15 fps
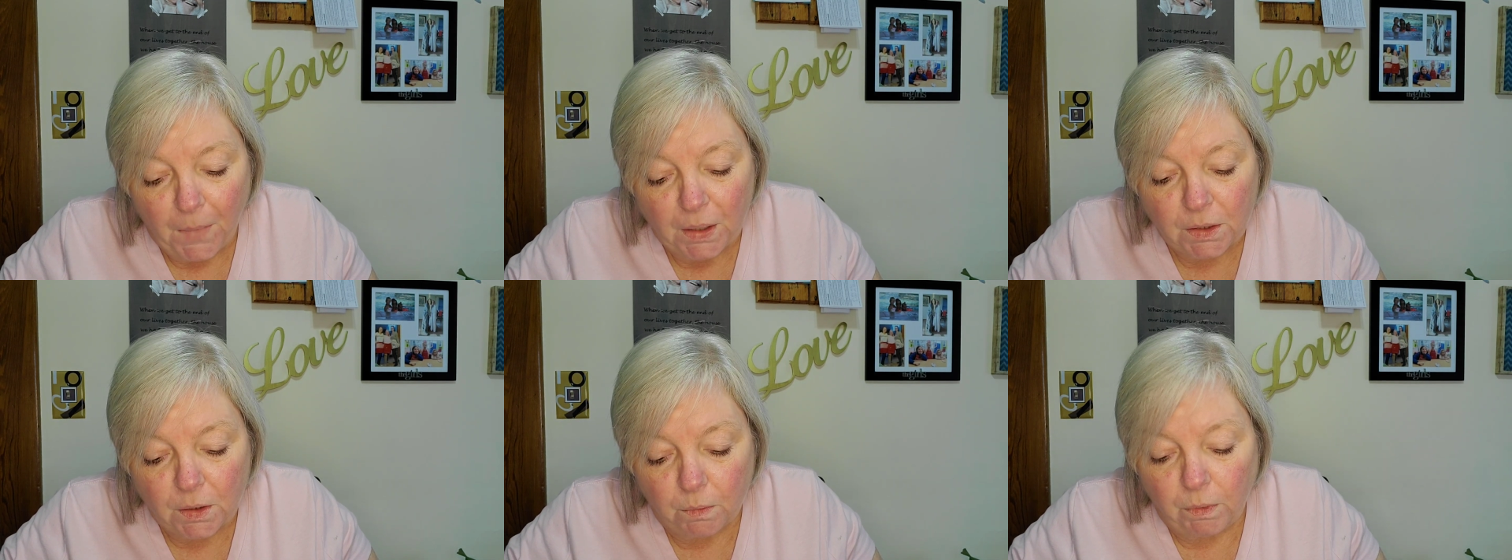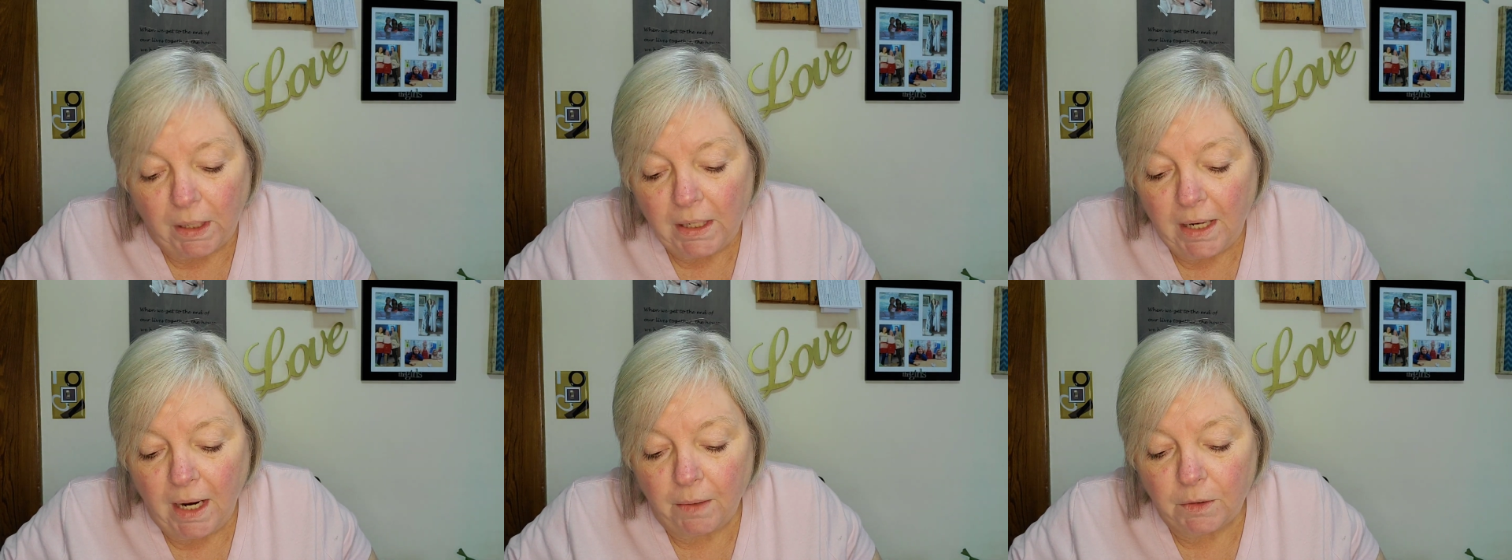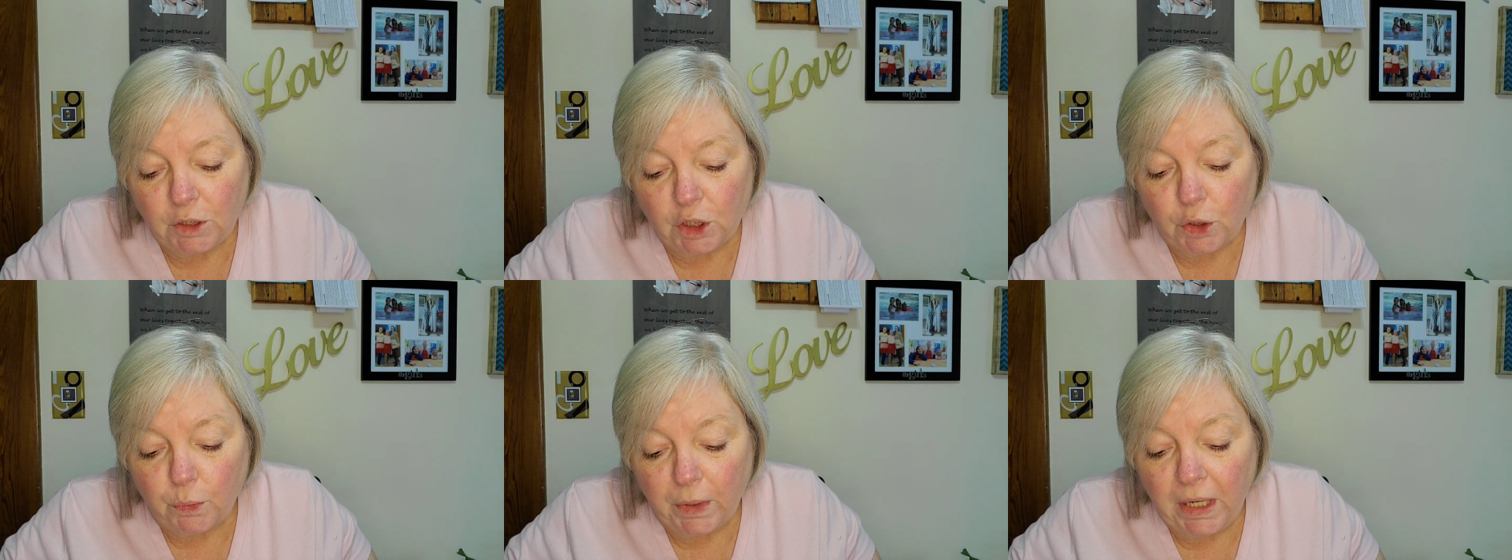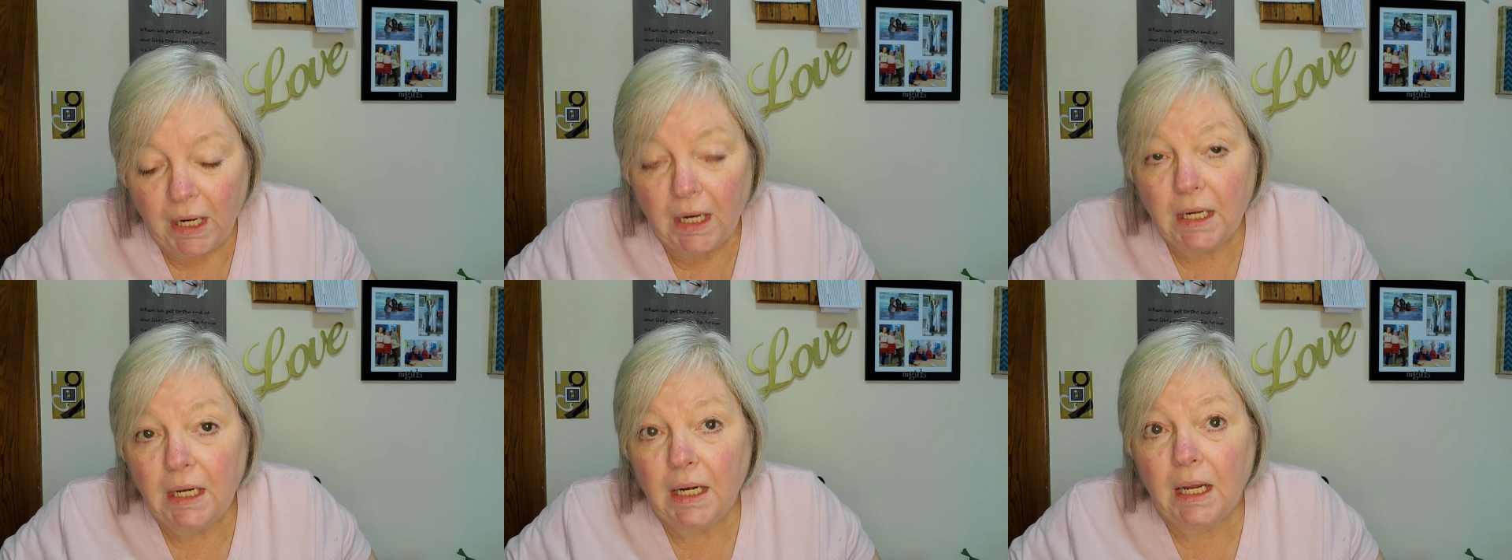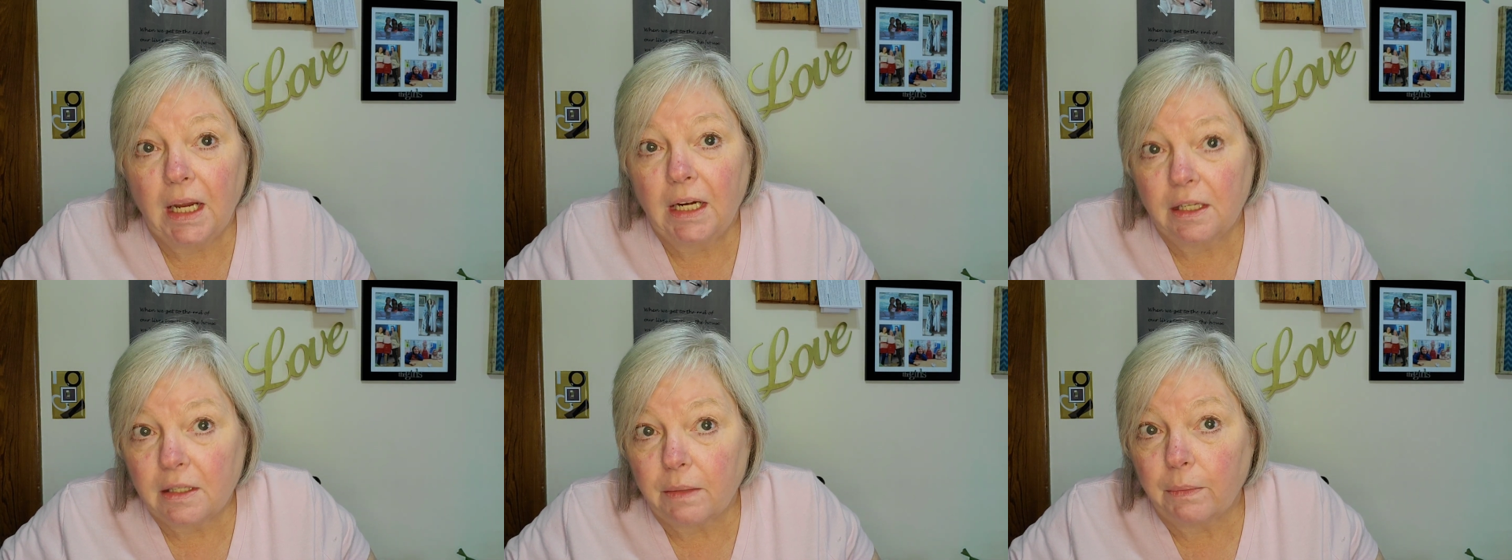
So right now it's $3.99 as a